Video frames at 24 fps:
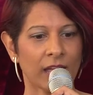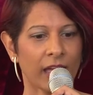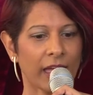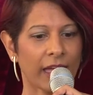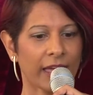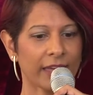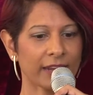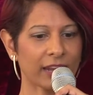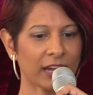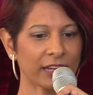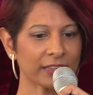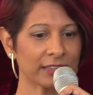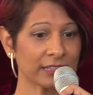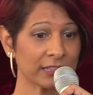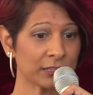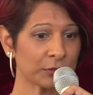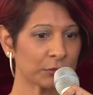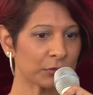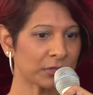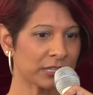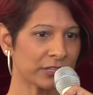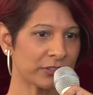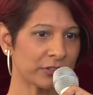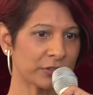And I
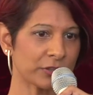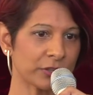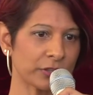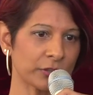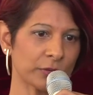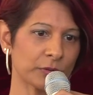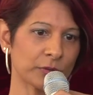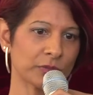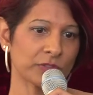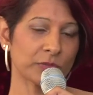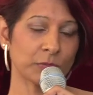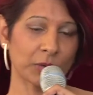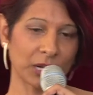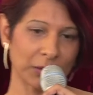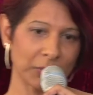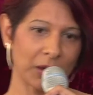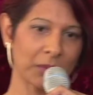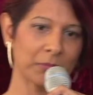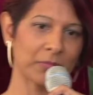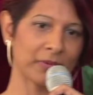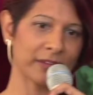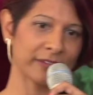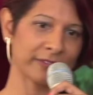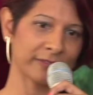literally choose when I'm
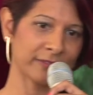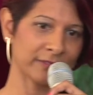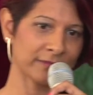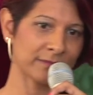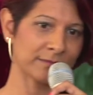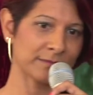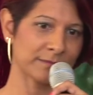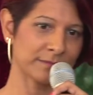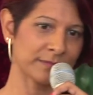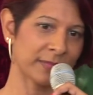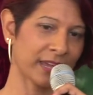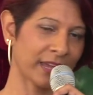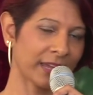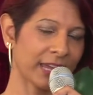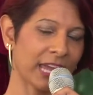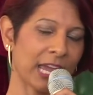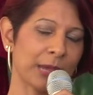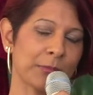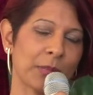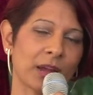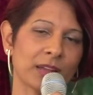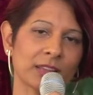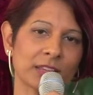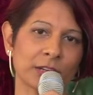on my May
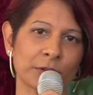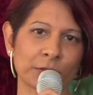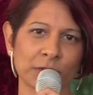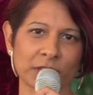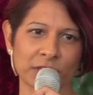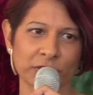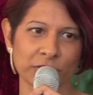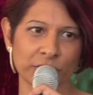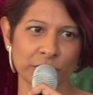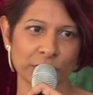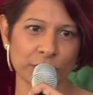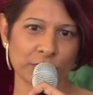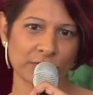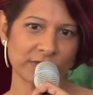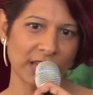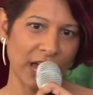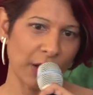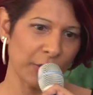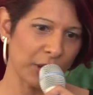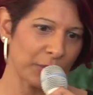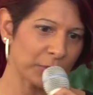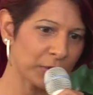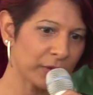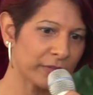game, I literally choose
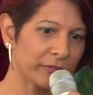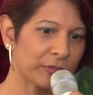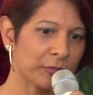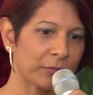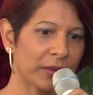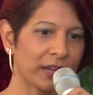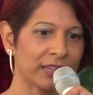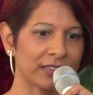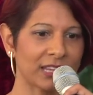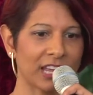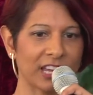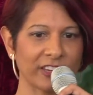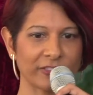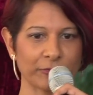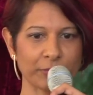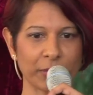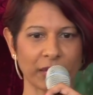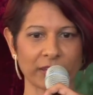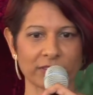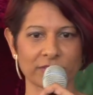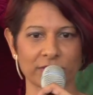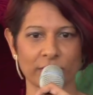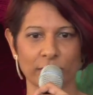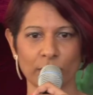how I move through my life
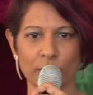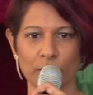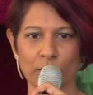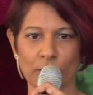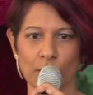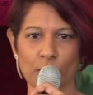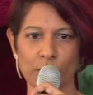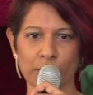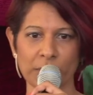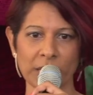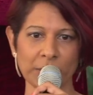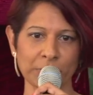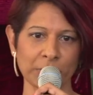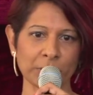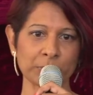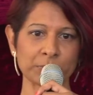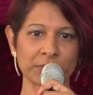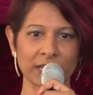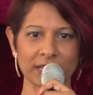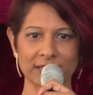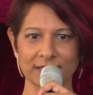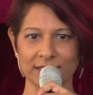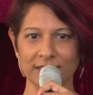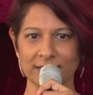based on people,
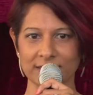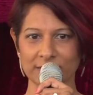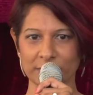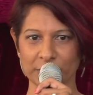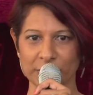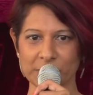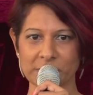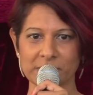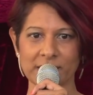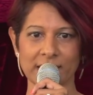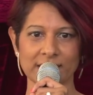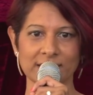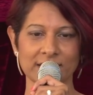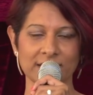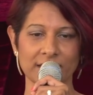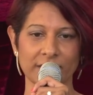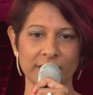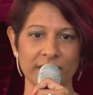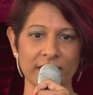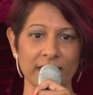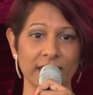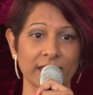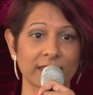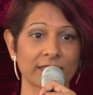places, circumstances, and
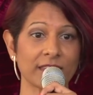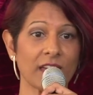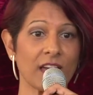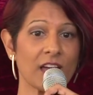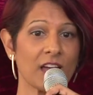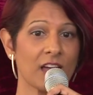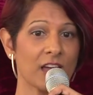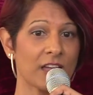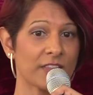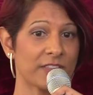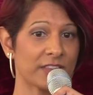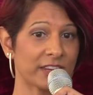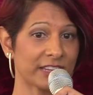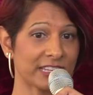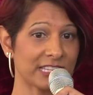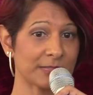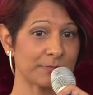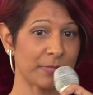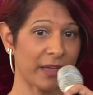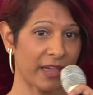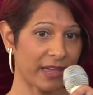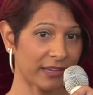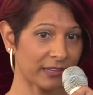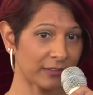things that
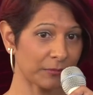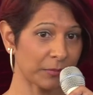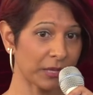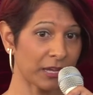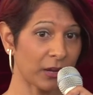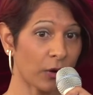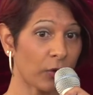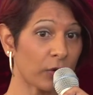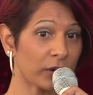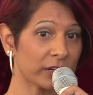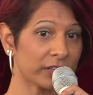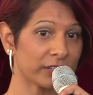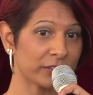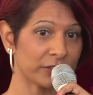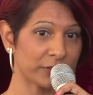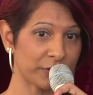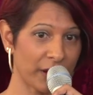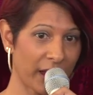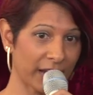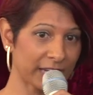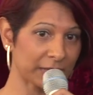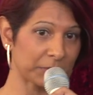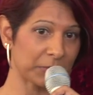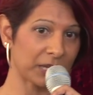expand me or
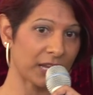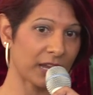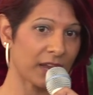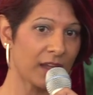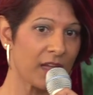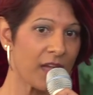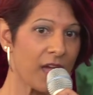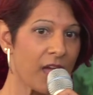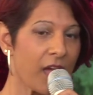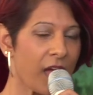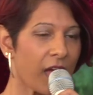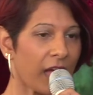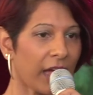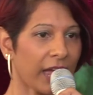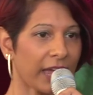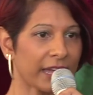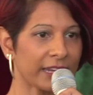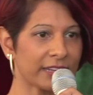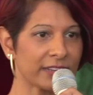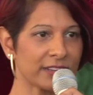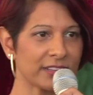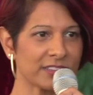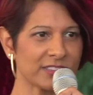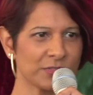contract me.
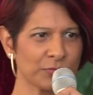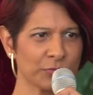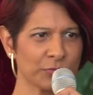And it's